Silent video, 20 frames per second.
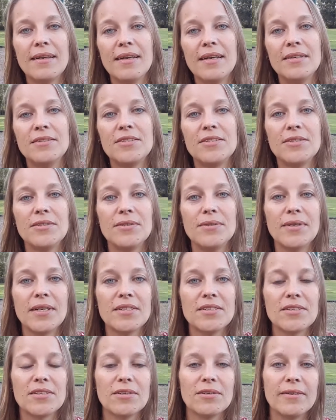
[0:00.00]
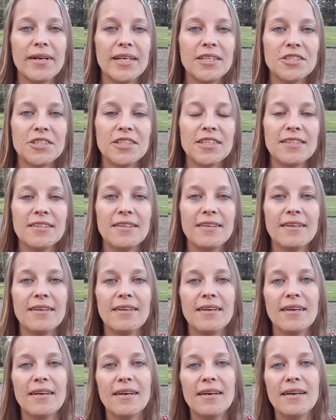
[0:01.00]
into consideration.
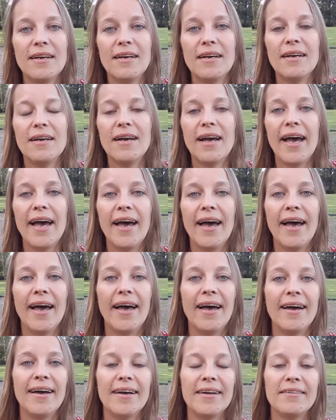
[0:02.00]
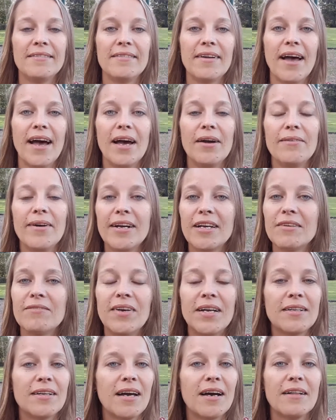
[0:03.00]
And I
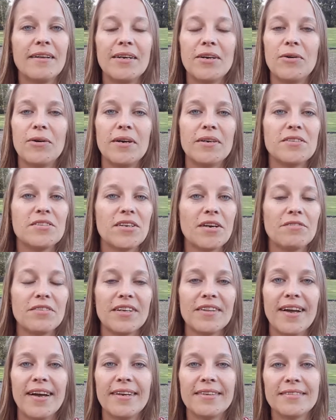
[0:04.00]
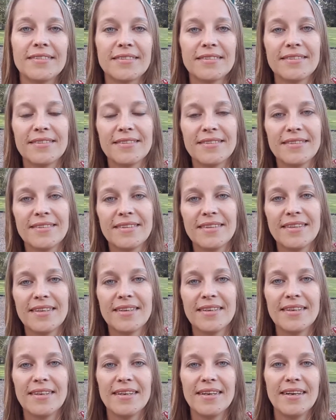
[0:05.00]
recommend cutting cords every night.
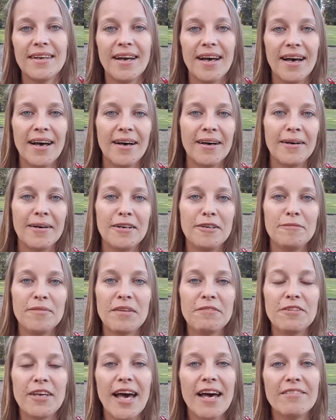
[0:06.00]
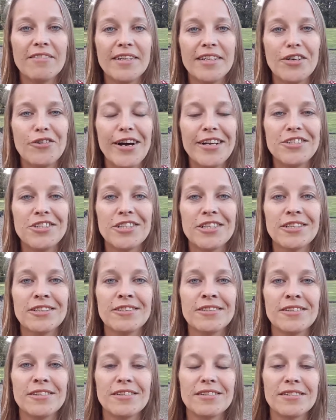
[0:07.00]
If you have any
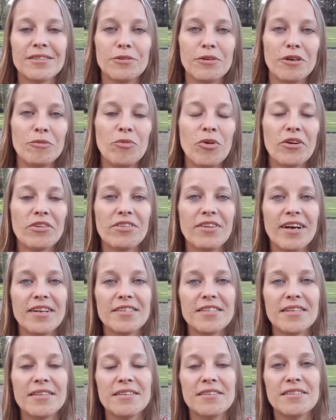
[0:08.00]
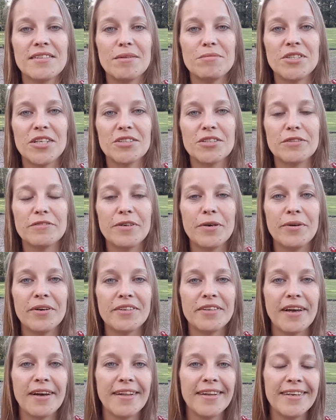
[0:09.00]
questions or more thoughts on the subject of
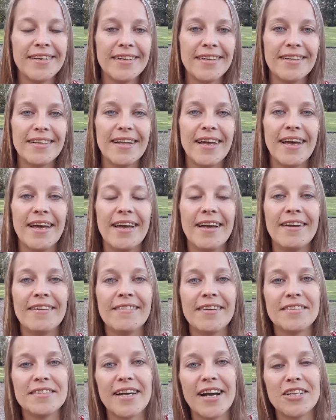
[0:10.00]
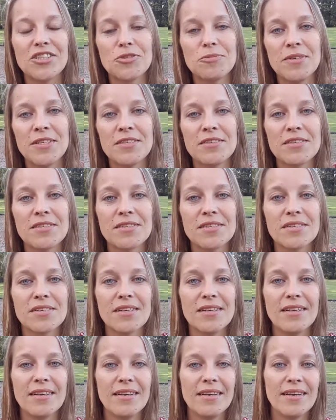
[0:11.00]
cord cutting and attachments,
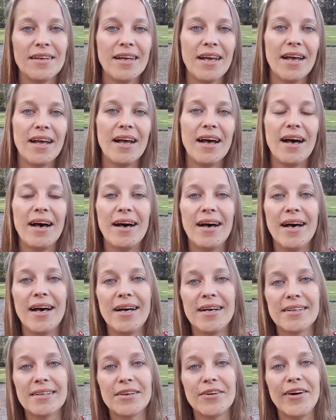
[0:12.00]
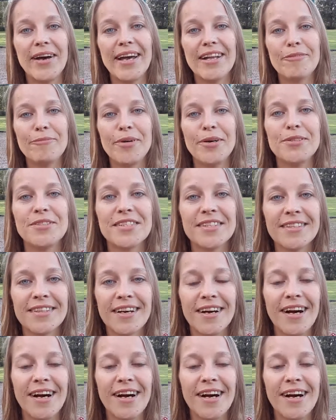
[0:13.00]
go ahead and post it in the